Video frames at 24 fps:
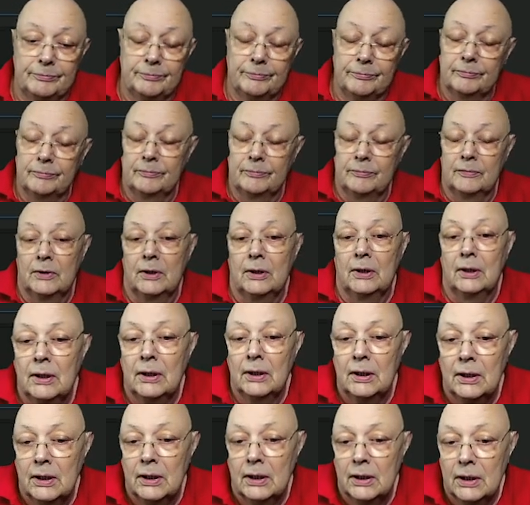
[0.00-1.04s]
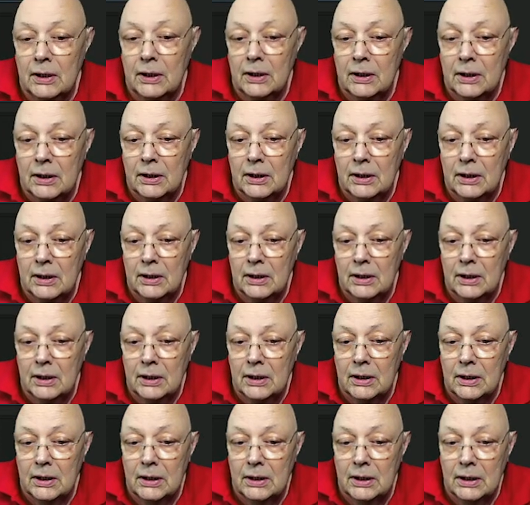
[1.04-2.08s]

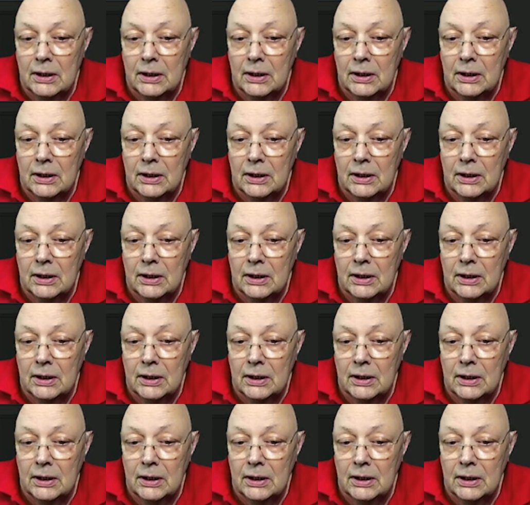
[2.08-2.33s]
[no speech]